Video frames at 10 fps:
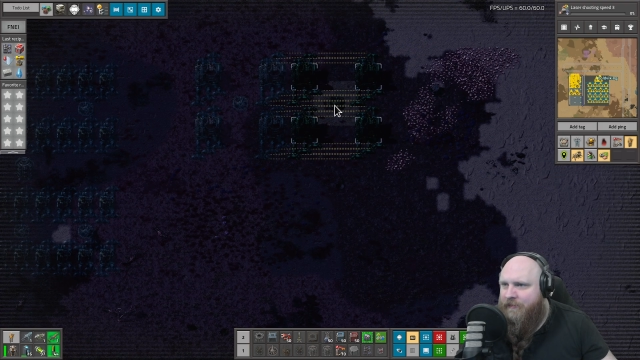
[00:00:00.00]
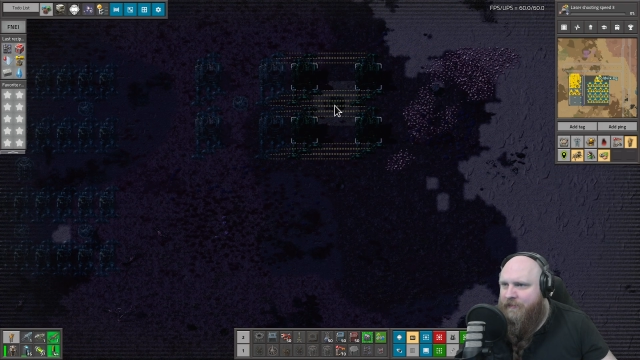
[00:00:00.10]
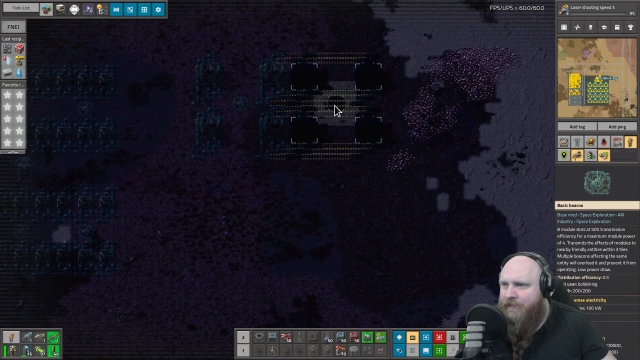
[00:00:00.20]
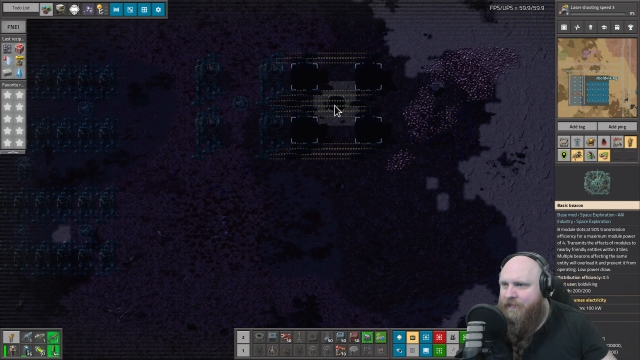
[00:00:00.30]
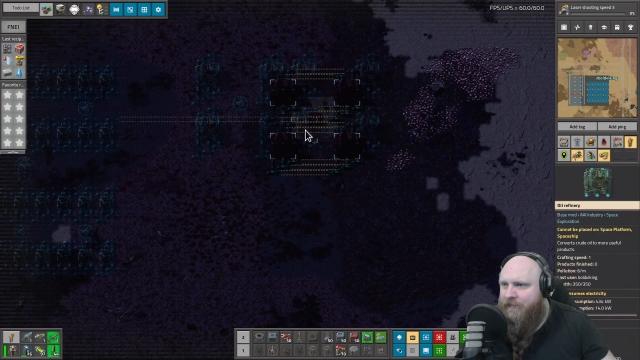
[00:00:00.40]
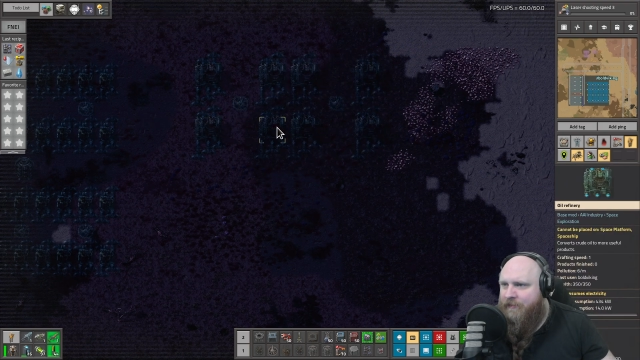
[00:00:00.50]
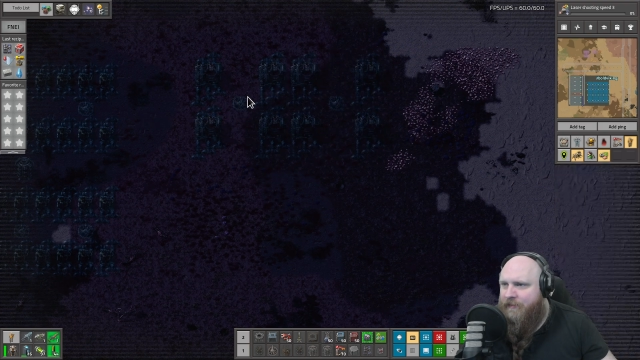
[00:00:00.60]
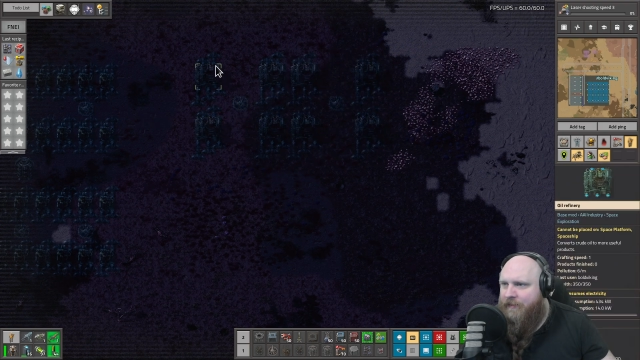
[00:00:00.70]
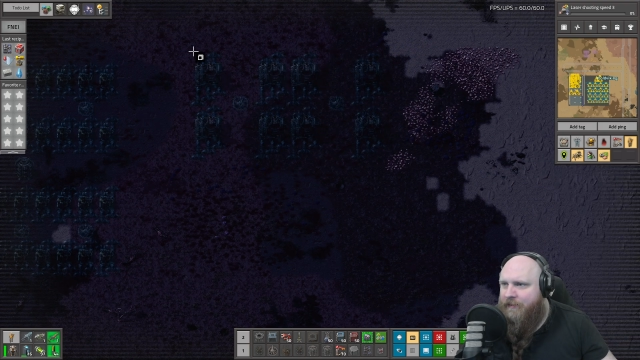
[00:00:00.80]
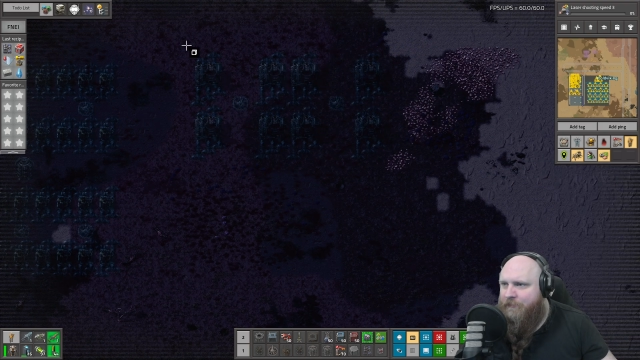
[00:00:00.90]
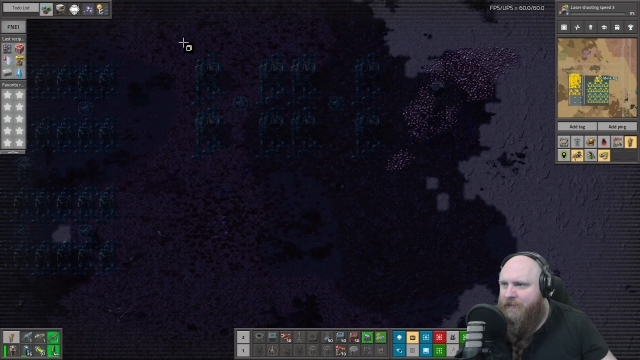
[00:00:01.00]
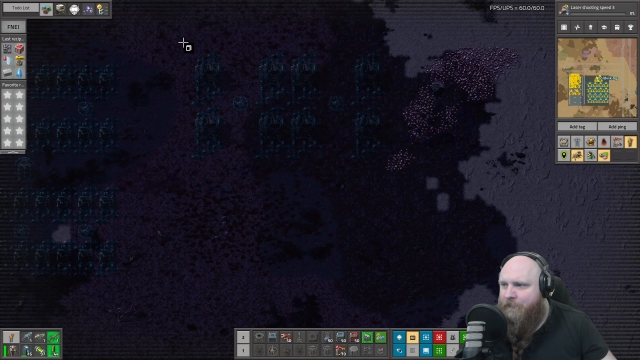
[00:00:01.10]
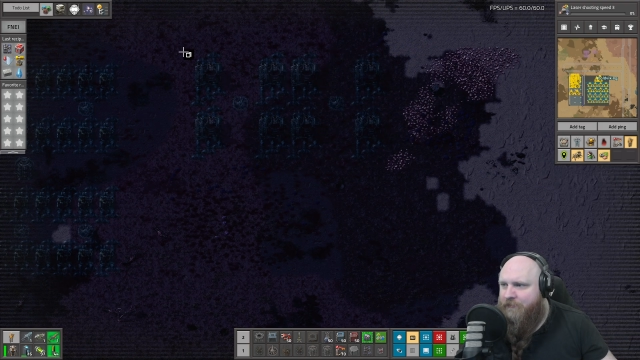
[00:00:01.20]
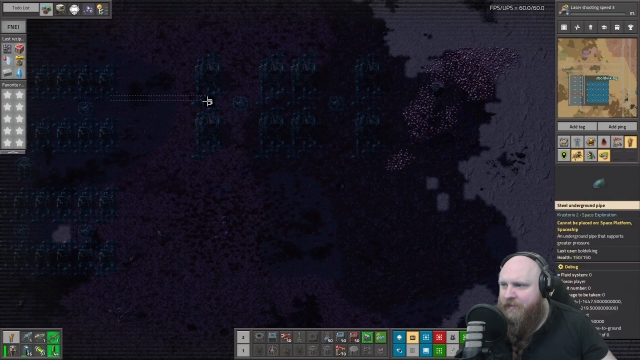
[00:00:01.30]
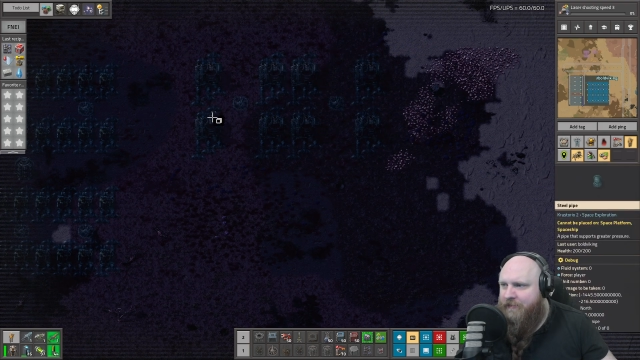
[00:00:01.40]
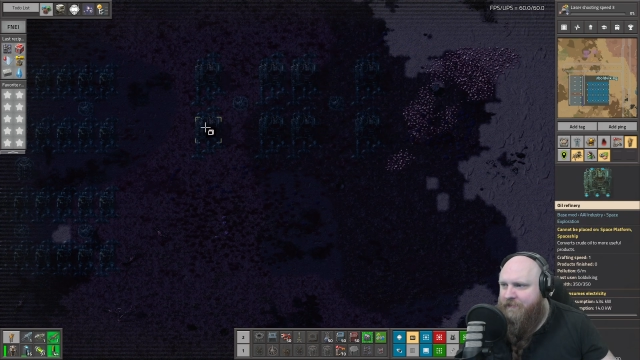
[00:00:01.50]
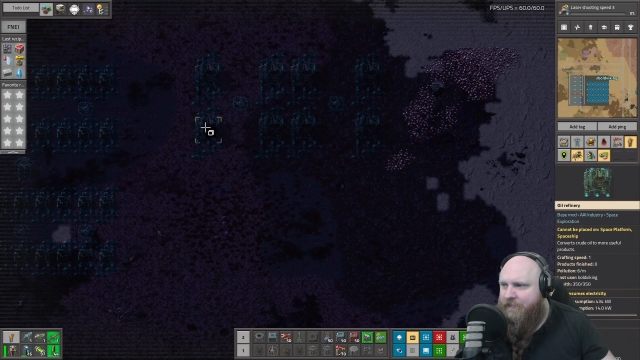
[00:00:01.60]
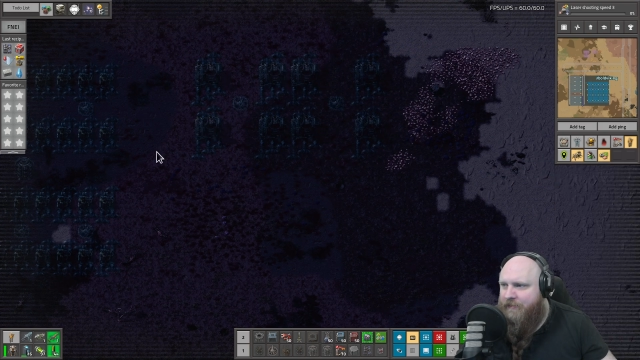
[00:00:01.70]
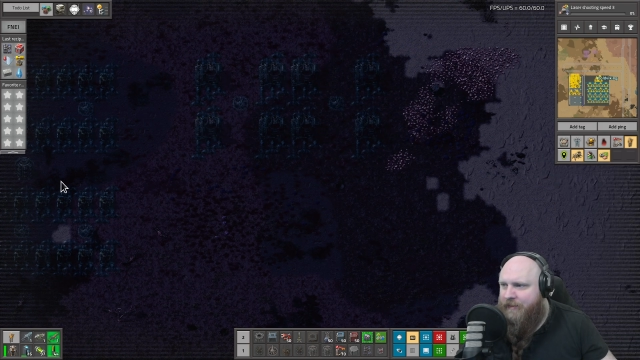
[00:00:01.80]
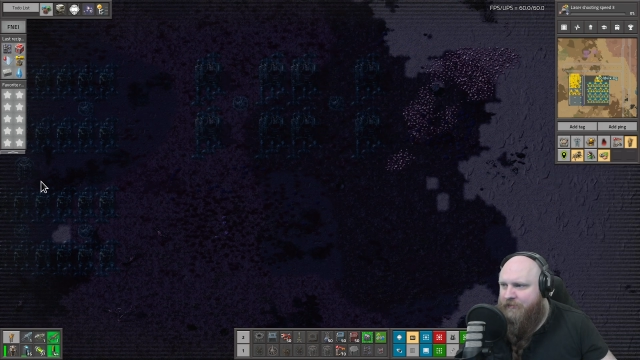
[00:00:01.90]
a little bit upgraded,
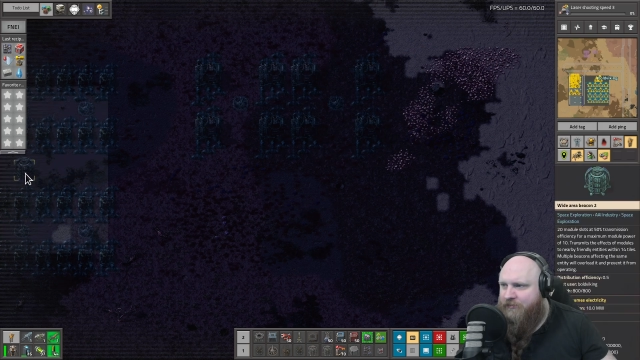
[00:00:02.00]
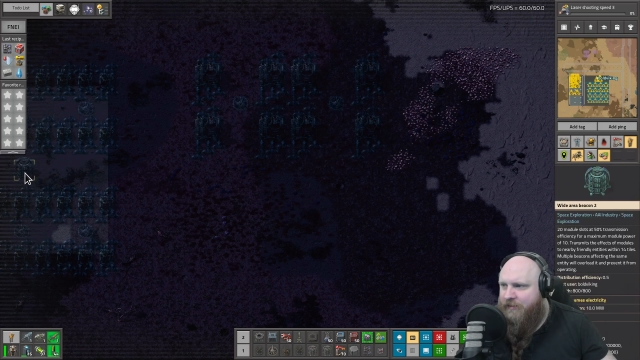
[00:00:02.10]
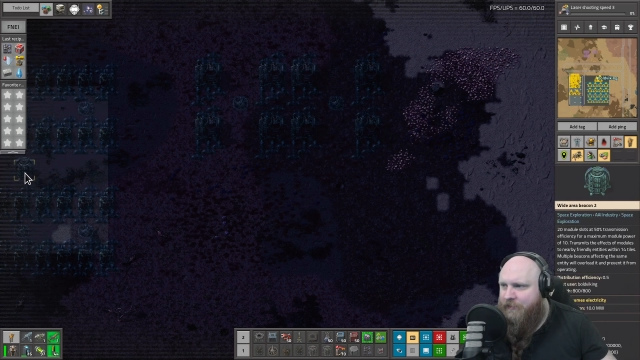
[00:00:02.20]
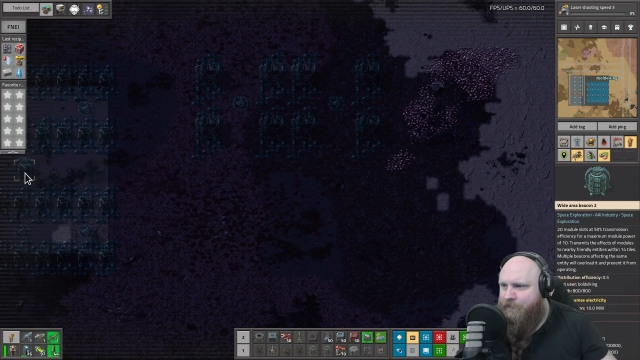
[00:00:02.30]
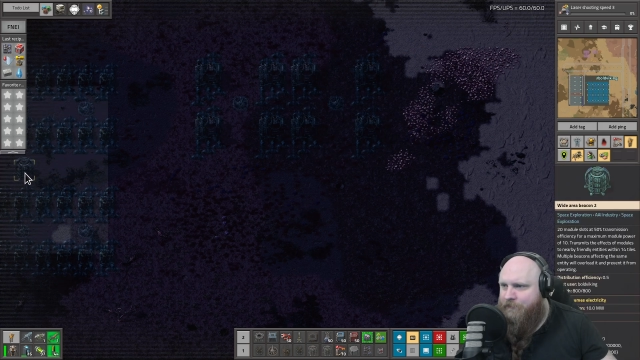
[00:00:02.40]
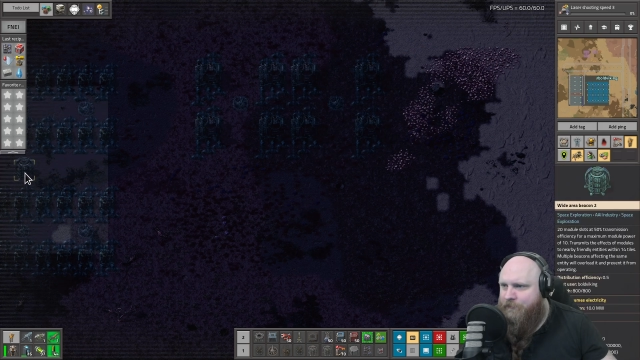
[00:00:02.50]
actually.